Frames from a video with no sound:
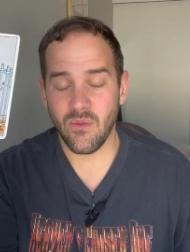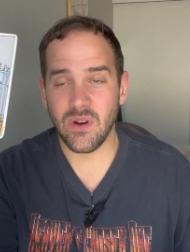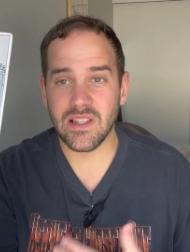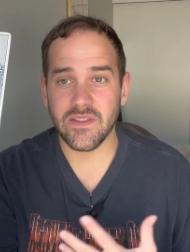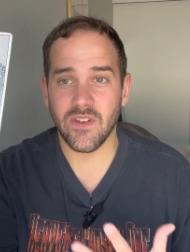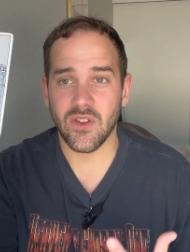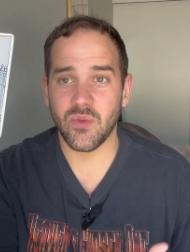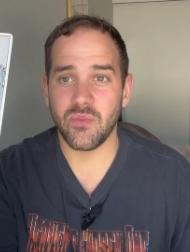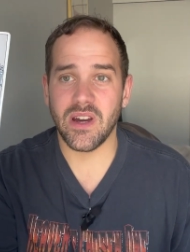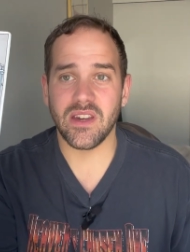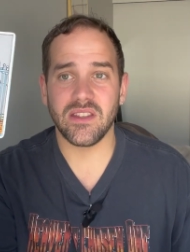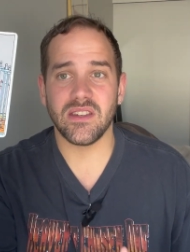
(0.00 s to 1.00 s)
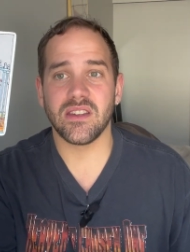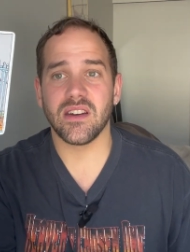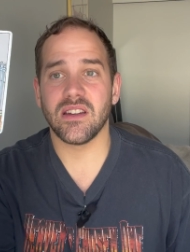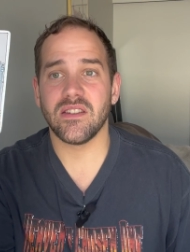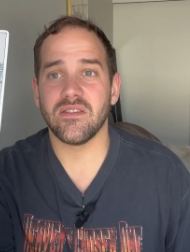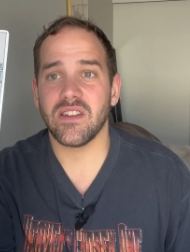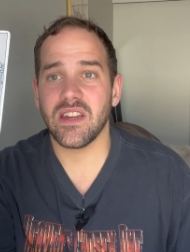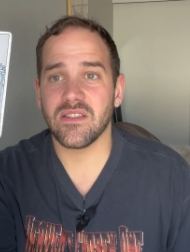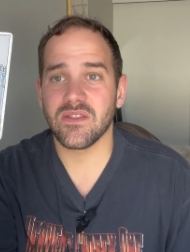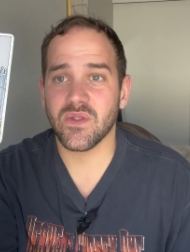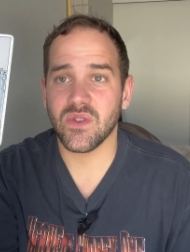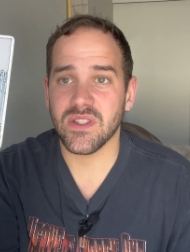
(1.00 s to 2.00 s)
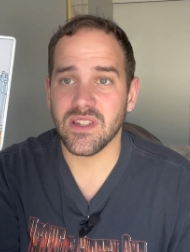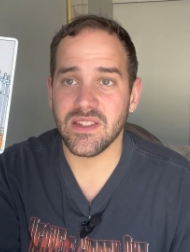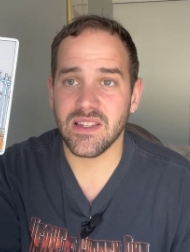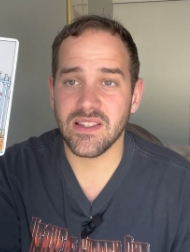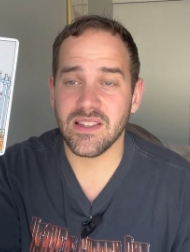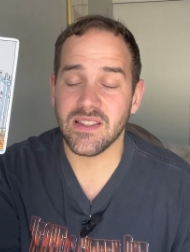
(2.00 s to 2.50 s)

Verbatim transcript: when it's followed by the kind of eight of swords like this,